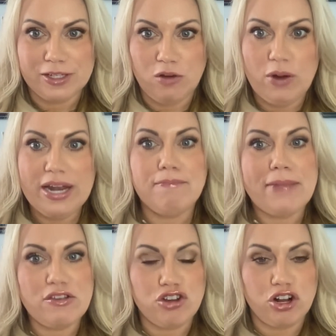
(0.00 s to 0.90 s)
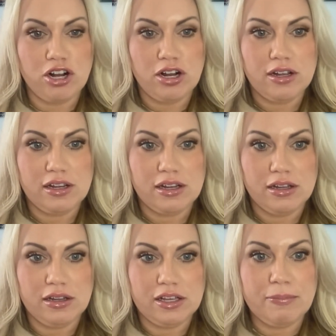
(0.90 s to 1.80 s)
way to measure
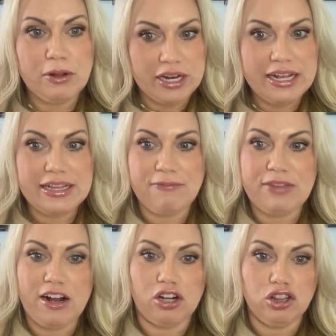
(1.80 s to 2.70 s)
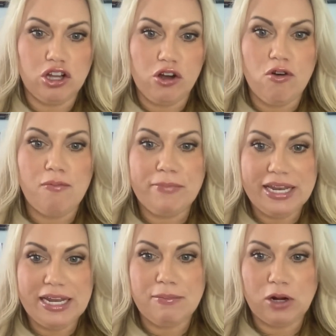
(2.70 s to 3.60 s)
communities if they are low,
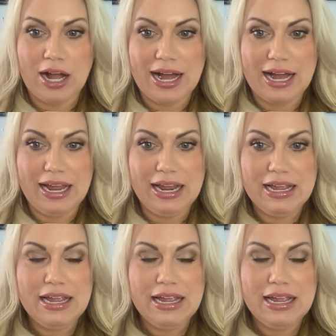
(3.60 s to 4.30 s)
medium, or high.